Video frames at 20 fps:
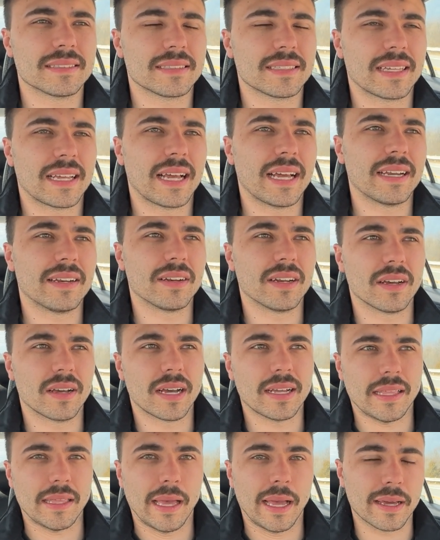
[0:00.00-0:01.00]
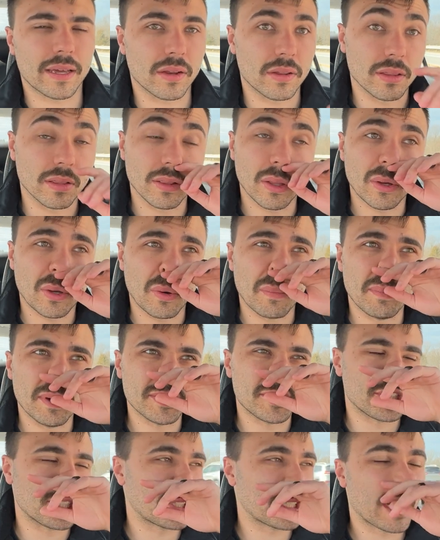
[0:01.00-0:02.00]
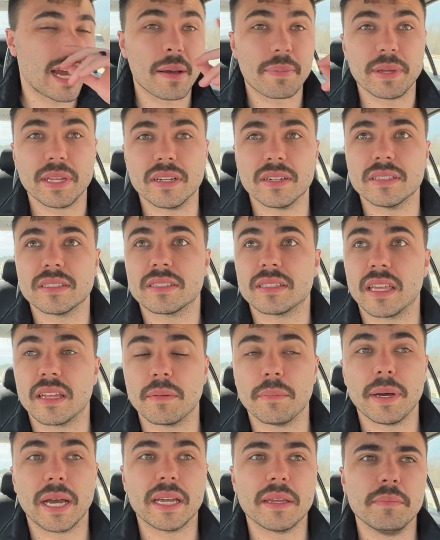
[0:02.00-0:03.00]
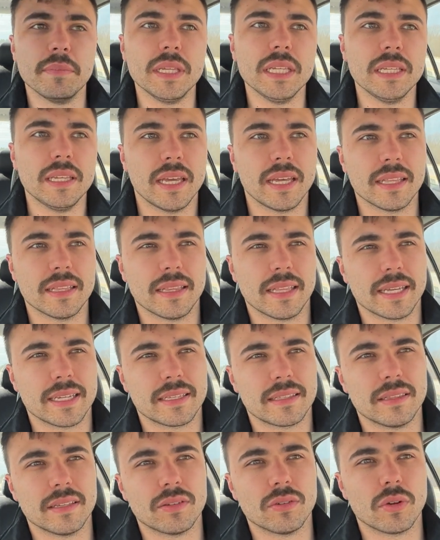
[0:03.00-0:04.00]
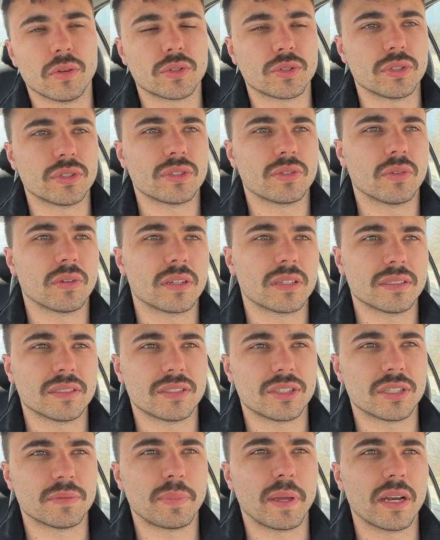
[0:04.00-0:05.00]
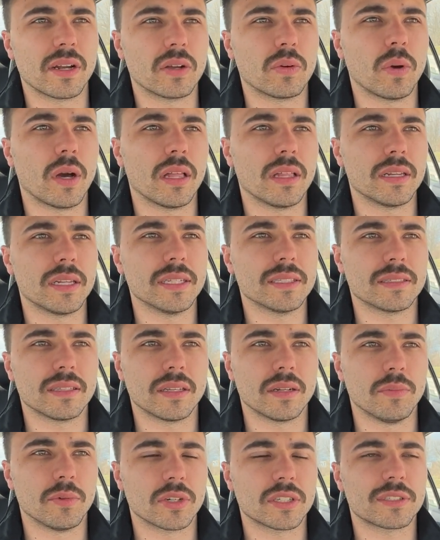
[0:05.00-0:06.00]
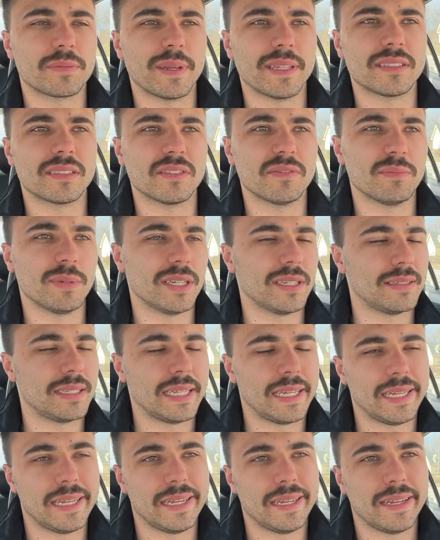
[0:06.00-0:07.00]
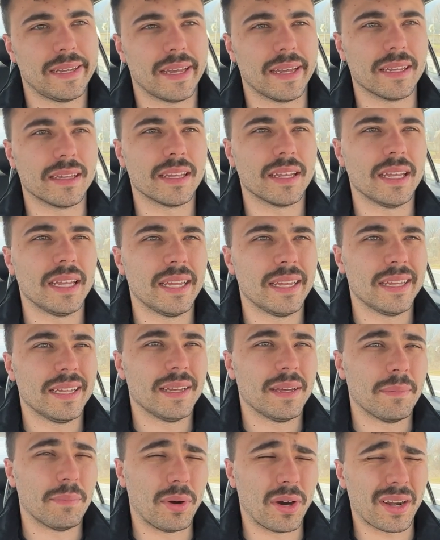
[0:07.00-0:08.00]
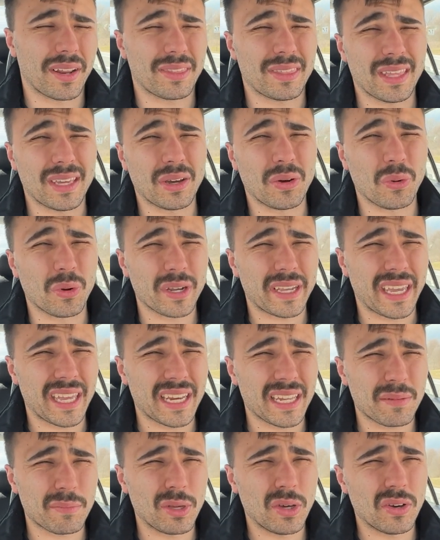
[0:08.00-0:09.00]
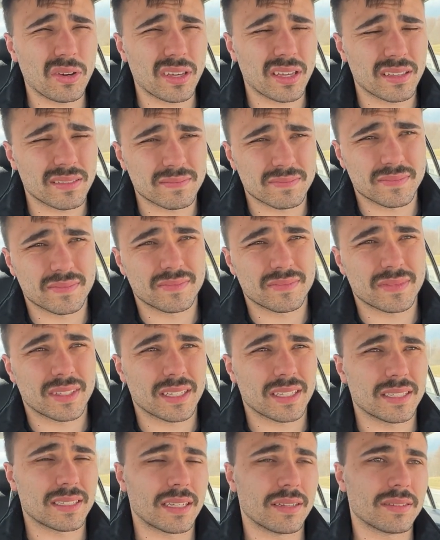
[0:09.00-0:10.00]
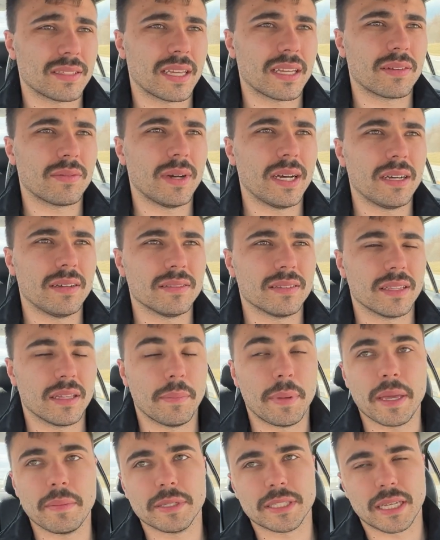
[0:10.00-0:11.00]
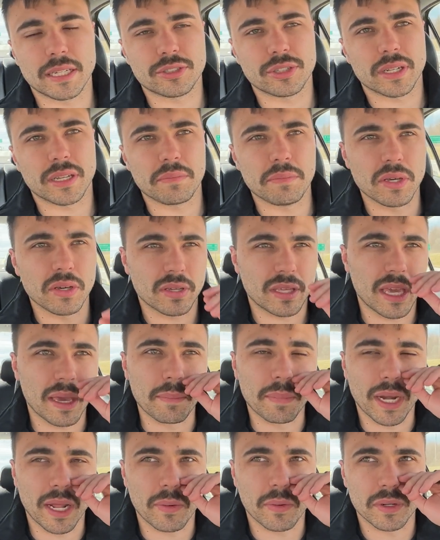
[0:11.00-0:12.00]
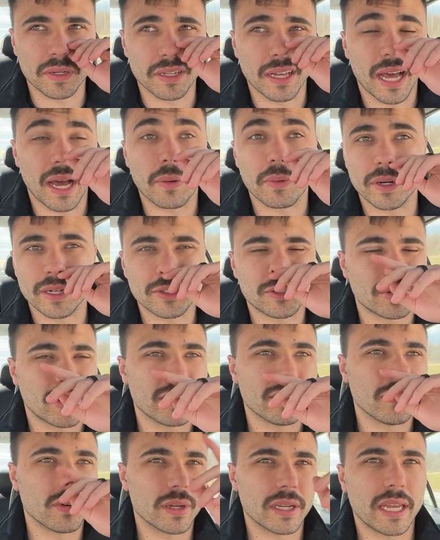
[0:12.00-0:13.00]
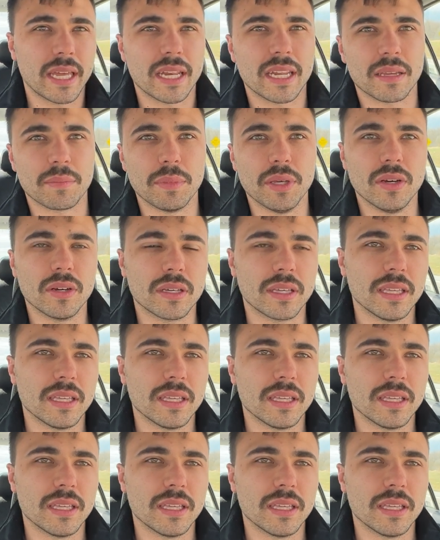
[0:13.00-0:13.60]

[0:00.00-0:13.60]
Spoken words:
I don't know. I go to the local butcher shop here instead of buying meat at like the grocery store, because it's just better quality. It's a little more expensive, but hey, bought a thing of organic milk because I was like, well, the baby's not drinking milk yet, but I wanted to try the organic milk